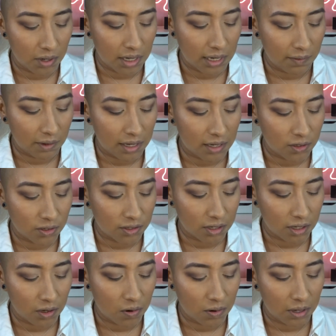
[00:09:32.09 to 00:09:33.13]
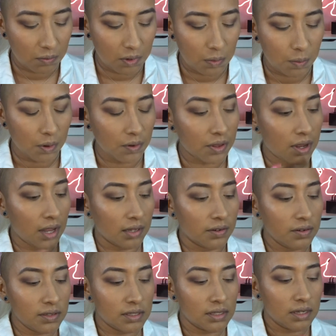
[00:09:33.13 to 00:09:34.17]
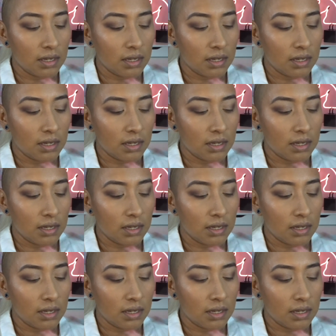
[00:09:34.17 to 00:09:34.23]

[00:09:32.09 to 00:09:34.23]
and I'm kind of just going to go in with both colors,